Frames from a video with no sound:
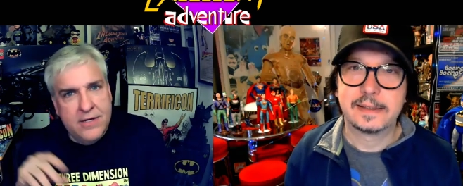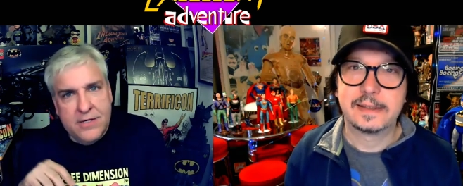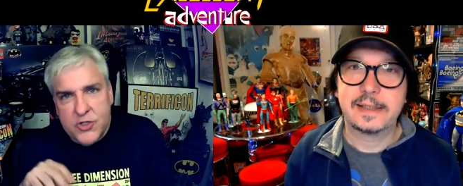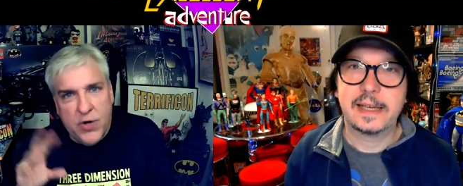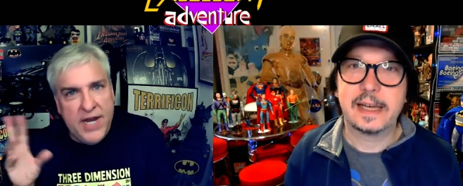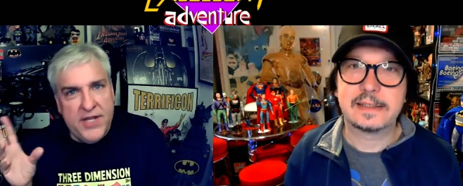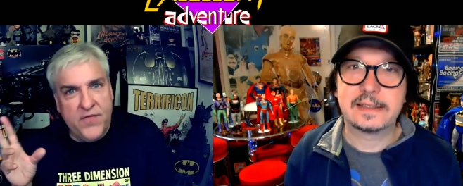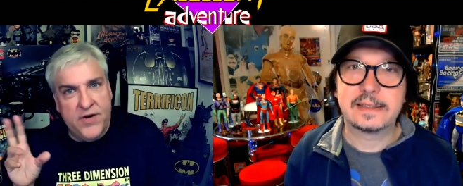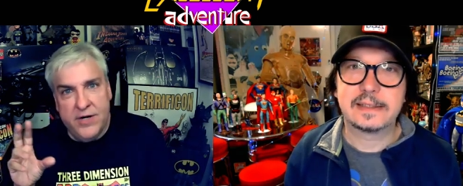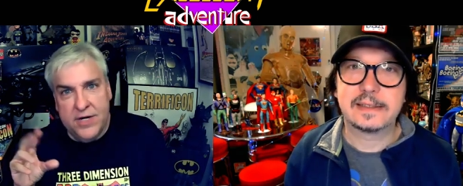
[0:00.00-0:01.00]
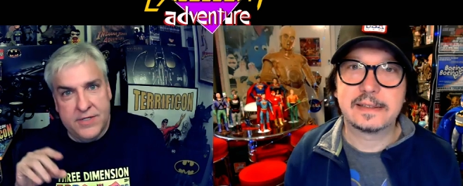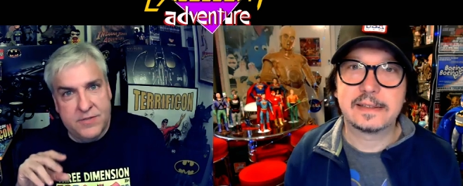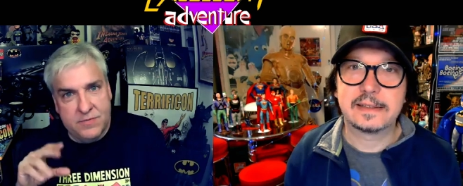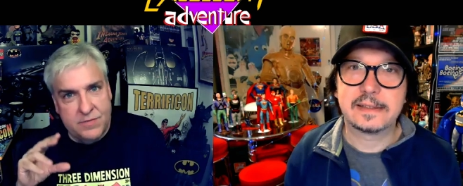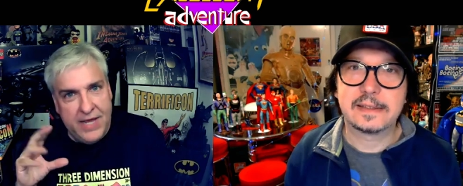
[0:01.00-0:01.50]
Speaker 1: transferred yes.
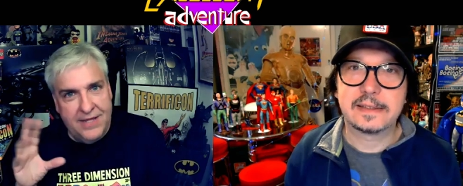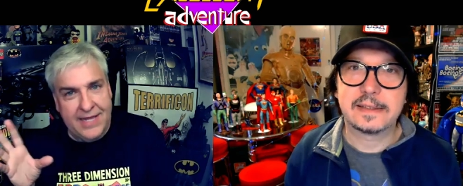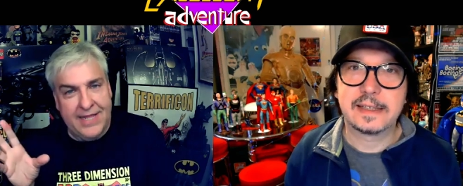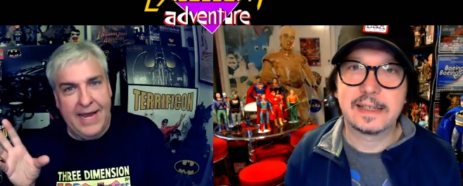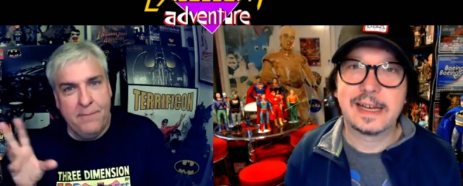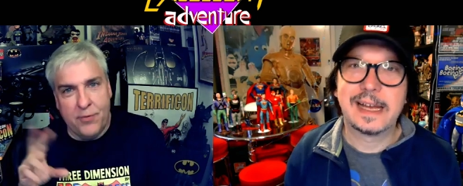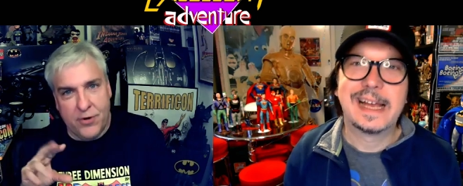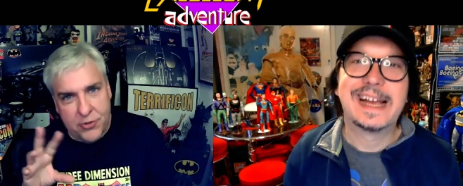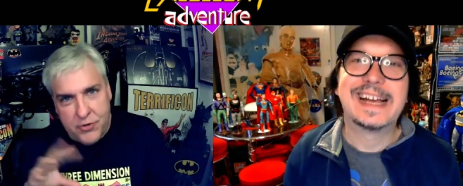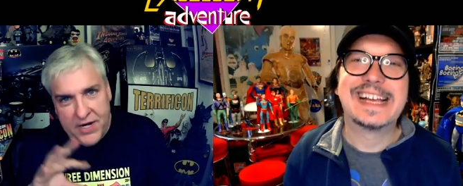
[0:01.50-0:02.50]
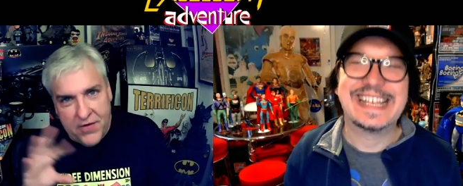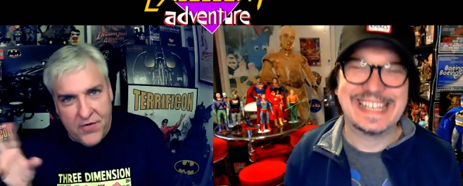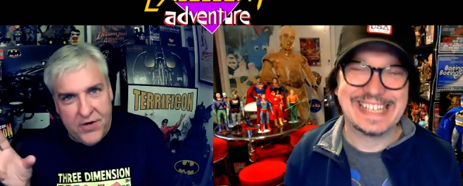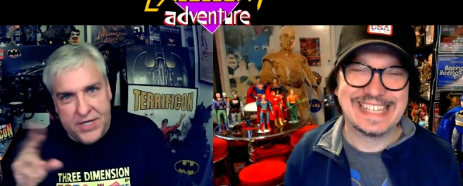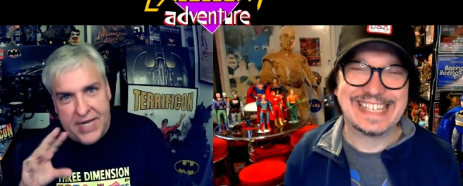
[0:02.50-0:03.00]
his, eh, like the emperor
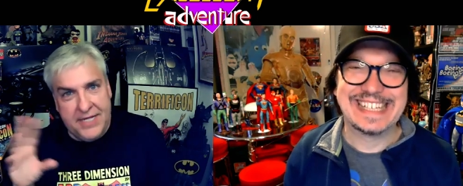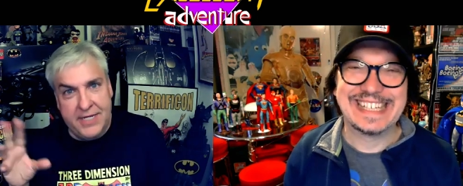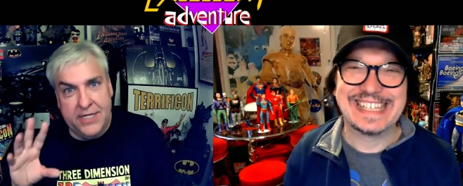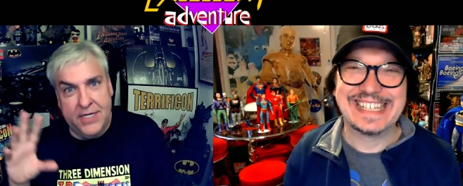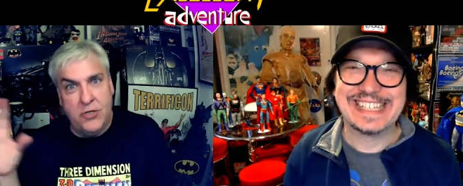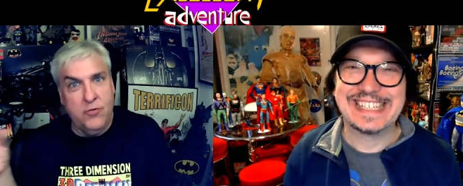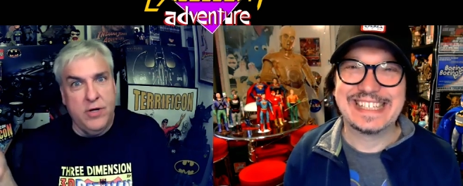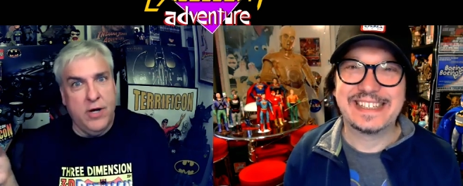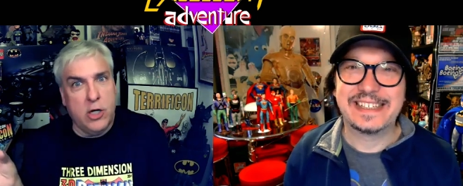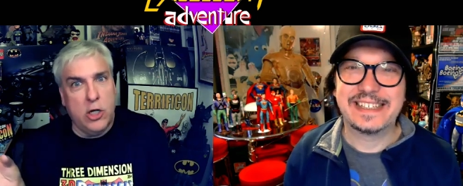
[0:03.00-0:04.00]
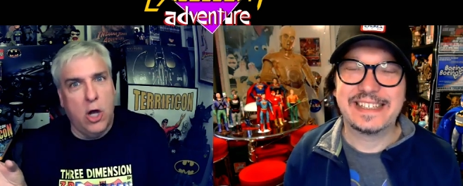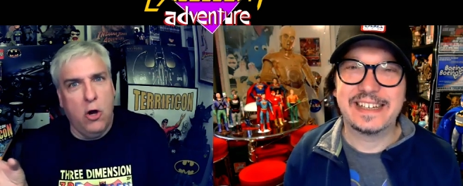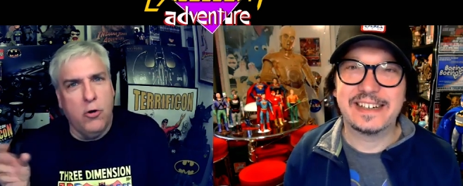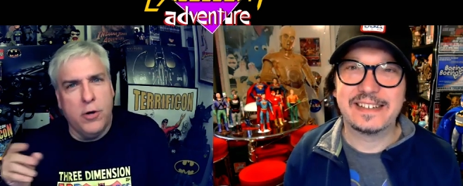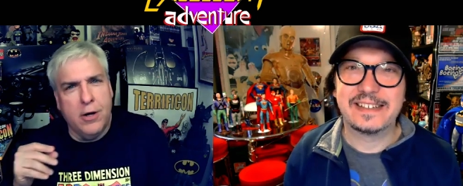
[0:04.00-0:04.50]
transferred his essence into a,
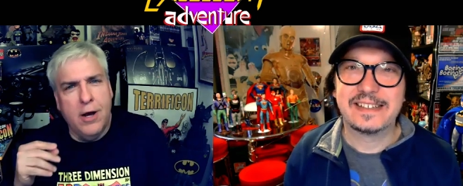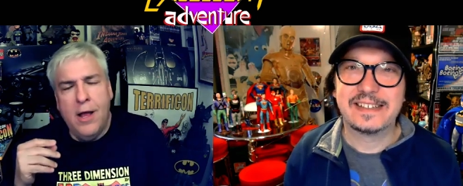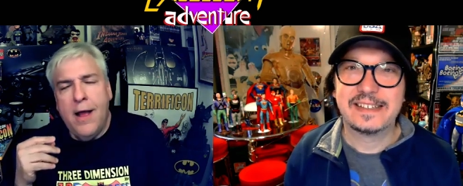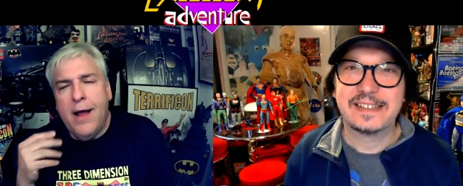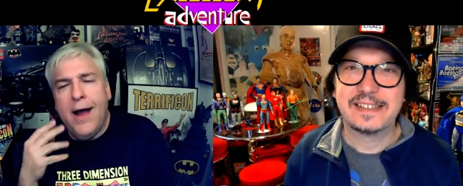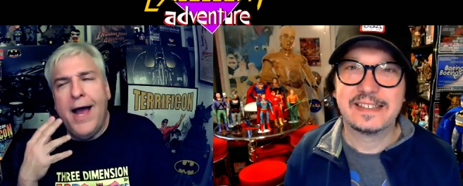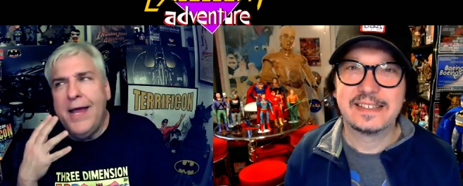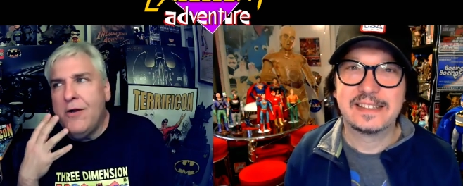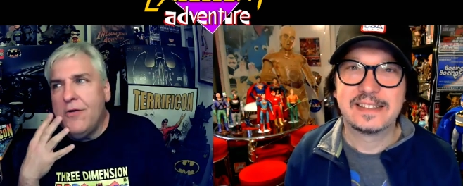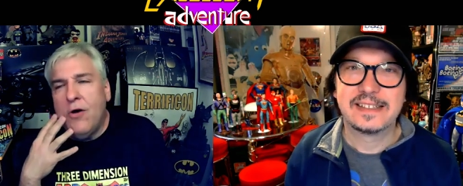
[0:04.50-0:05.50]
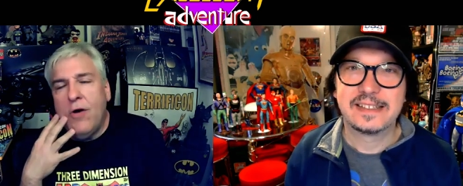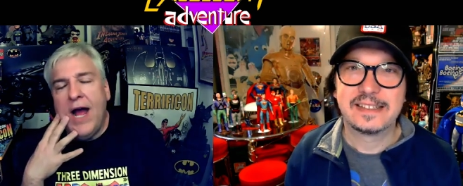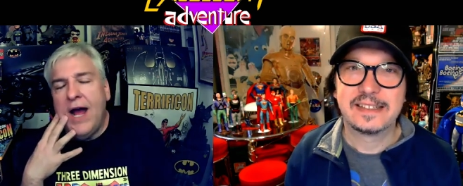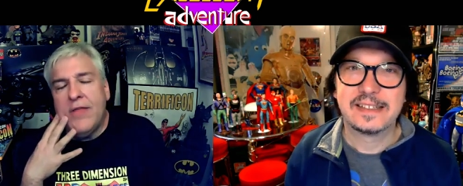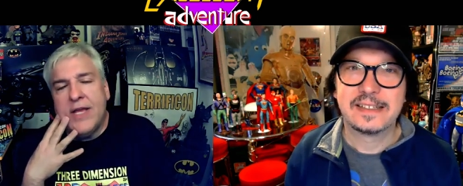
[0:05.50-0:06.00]
clone, yeah. or I don't know
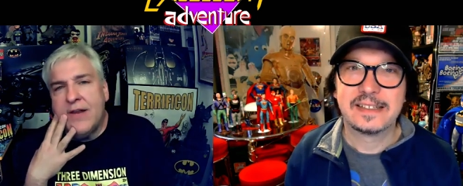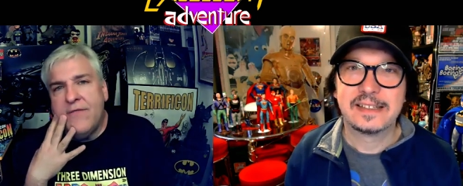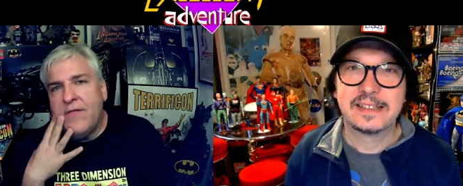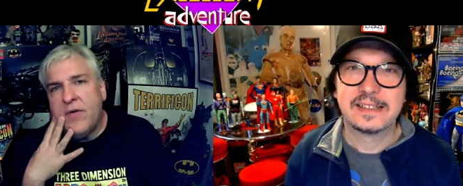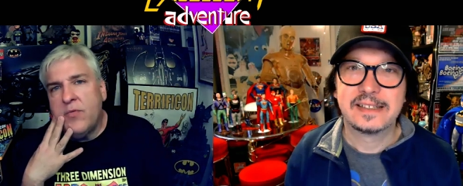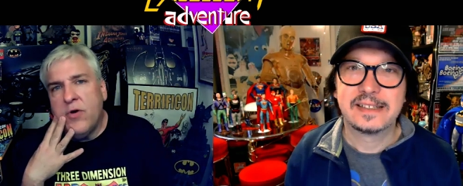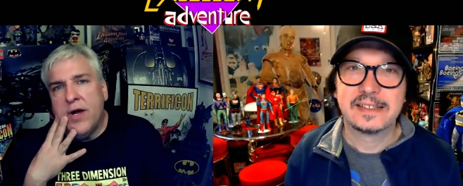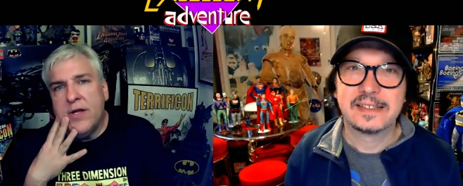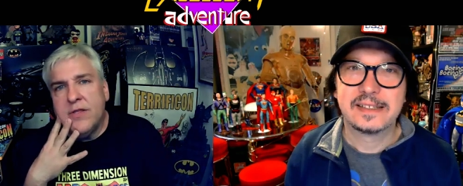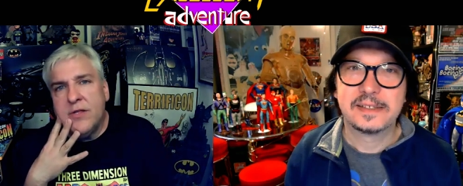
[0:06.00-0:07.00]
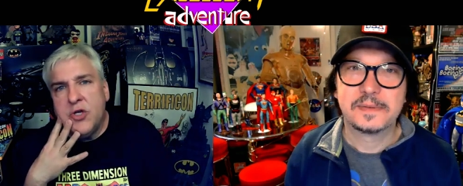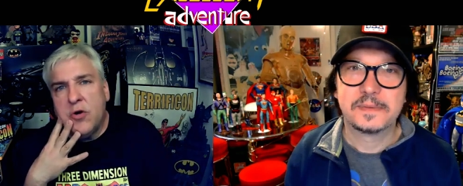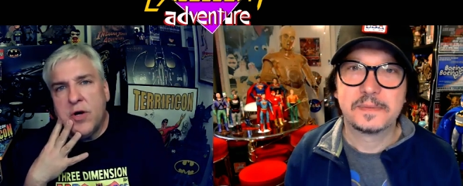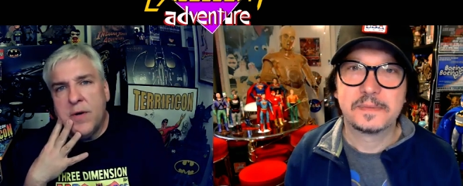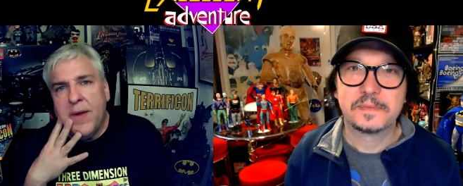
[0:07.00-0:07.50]
how they could have ever brought the
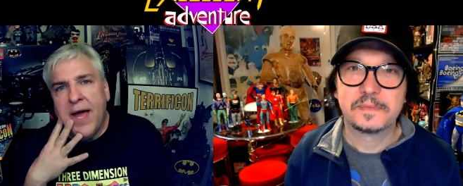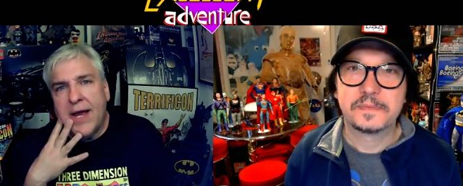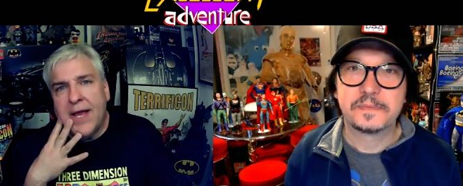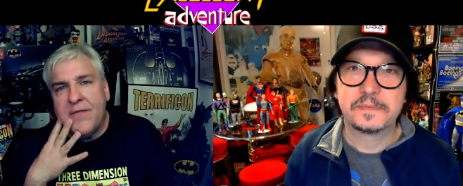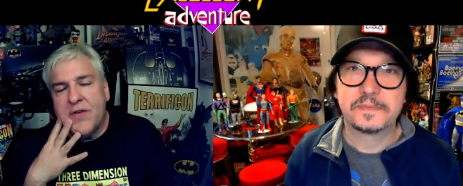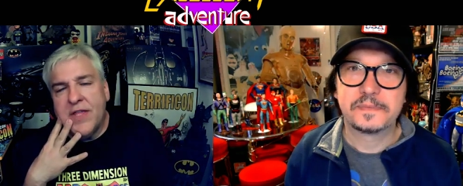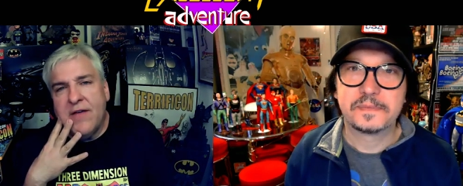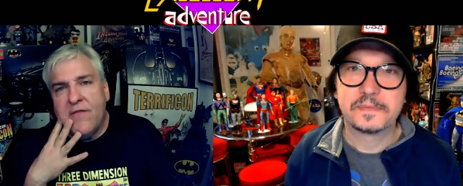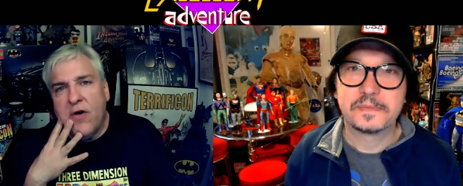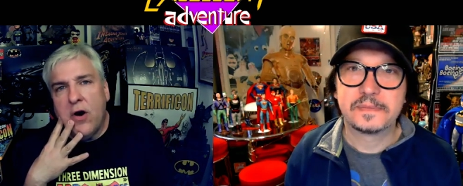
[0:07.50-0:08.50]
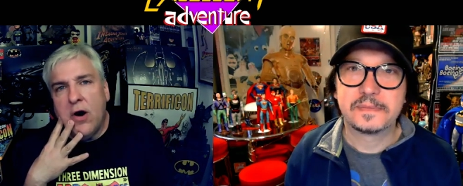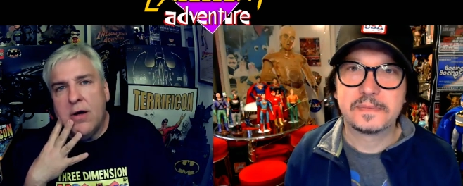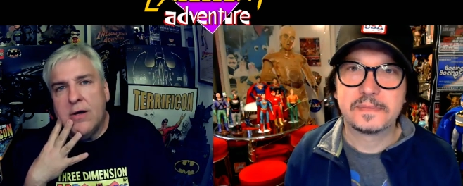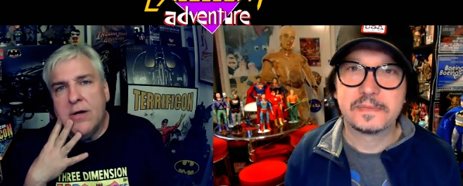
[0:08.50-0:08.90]
Joker back after that fall,